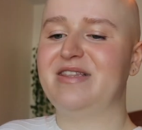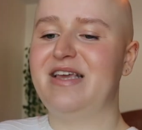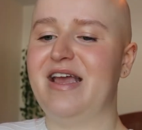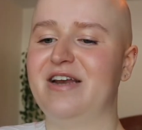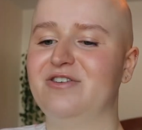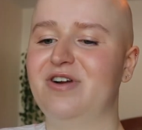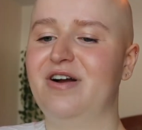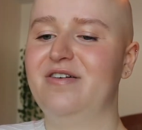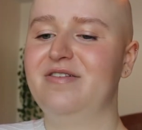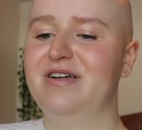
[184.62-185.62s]
the
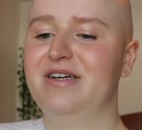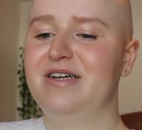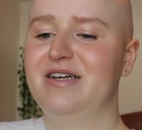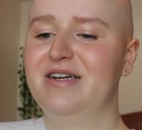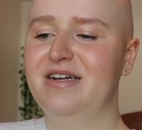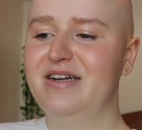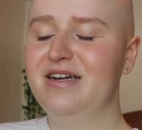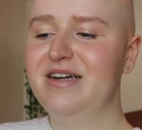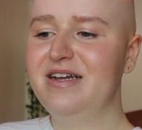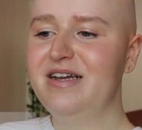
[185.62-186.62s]
intro
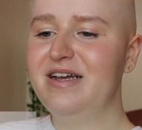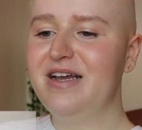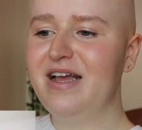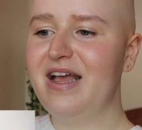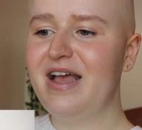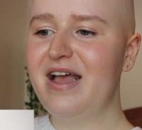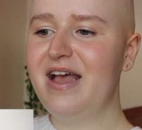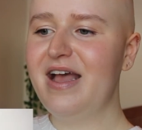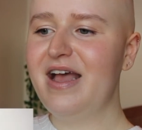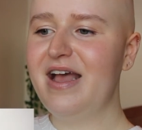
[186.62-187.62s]
Hi,
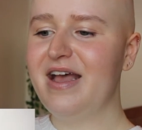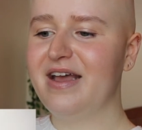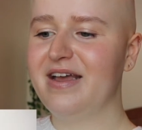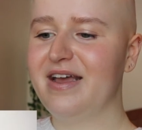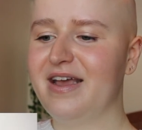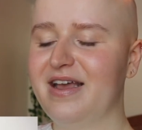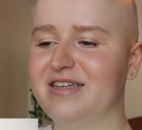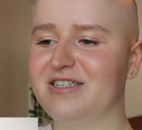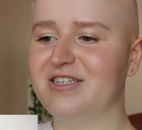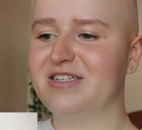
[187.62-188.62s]
sisters.
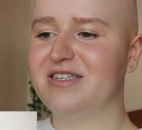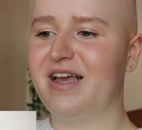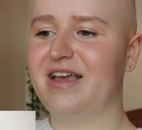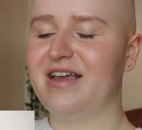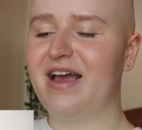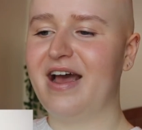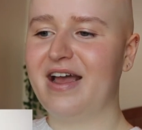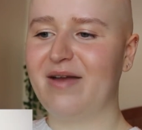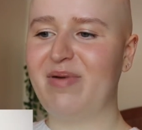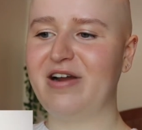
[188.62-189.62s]
is just like
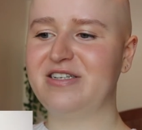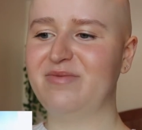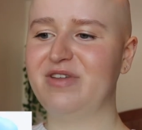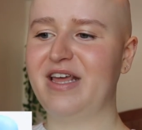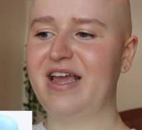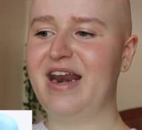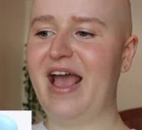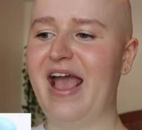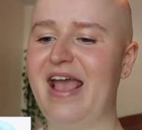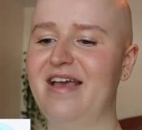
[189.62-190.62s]
comparison with like an
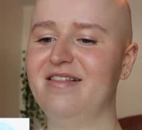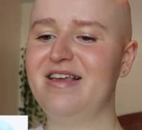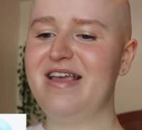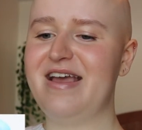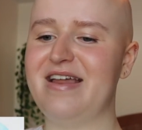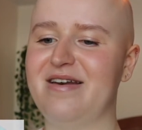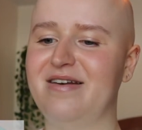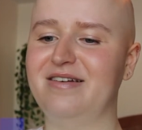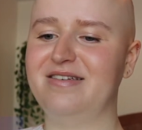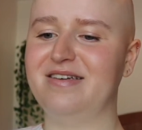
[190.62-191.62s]
alien
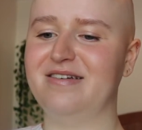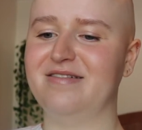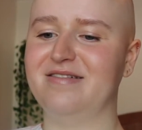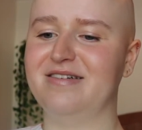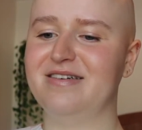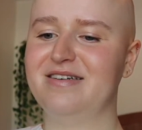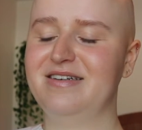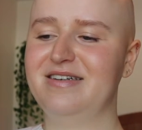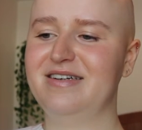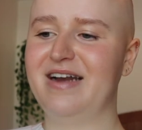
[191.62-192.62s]
dude.
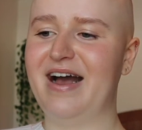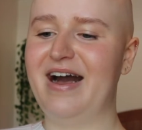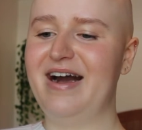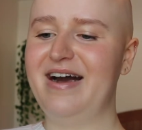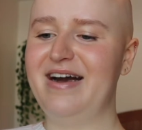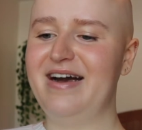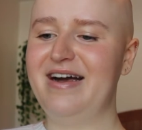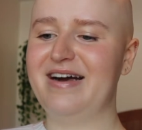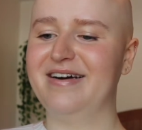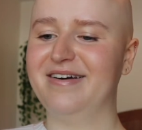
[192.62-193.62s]

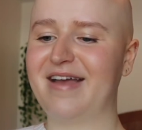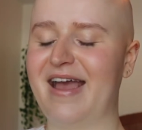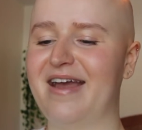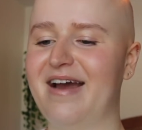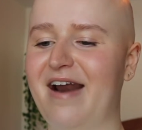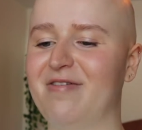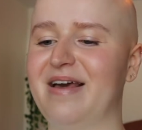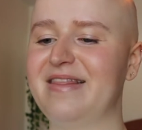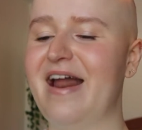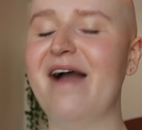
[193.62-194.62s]
Ah, okay, I don't
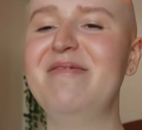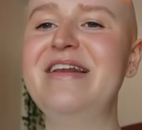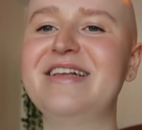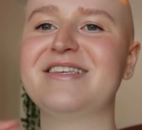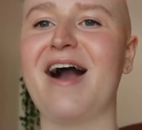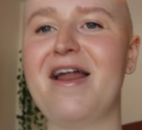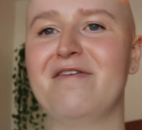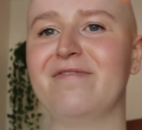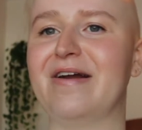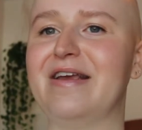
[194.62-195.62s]
like that. I mean, it's kind
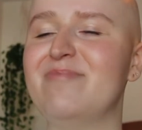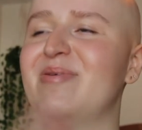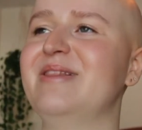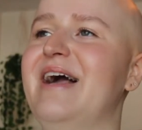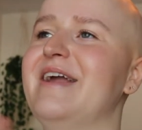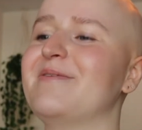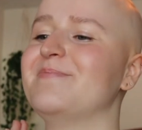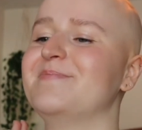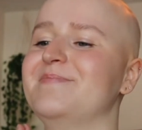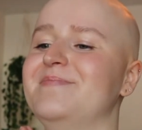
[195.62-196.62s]
of funny, but like
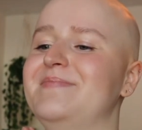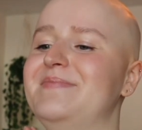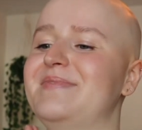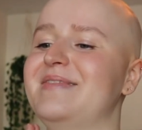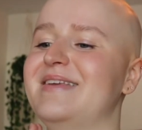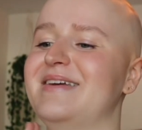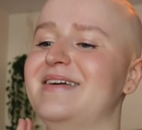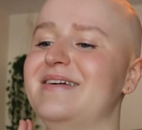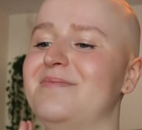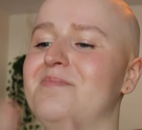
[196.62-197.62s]

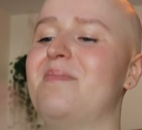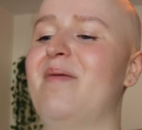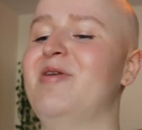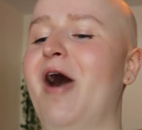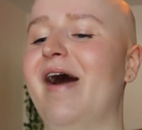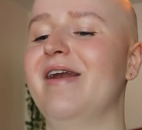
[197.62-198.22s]
maybe not.